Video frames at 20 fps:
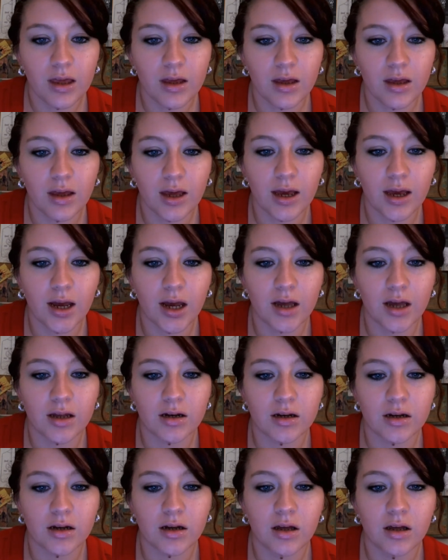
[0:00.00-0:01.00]

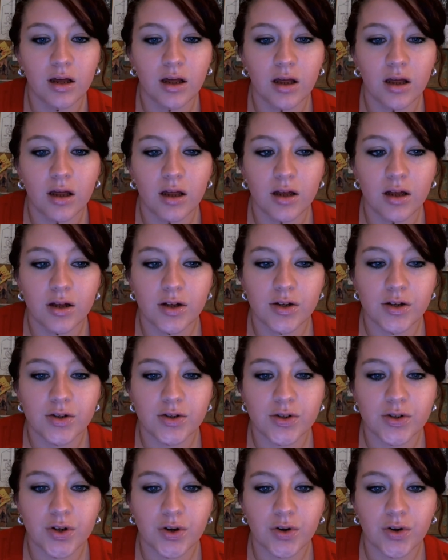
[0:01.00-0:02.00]
And
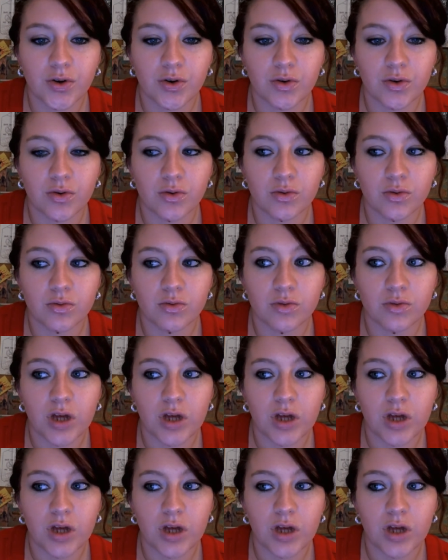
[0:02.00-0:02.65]
so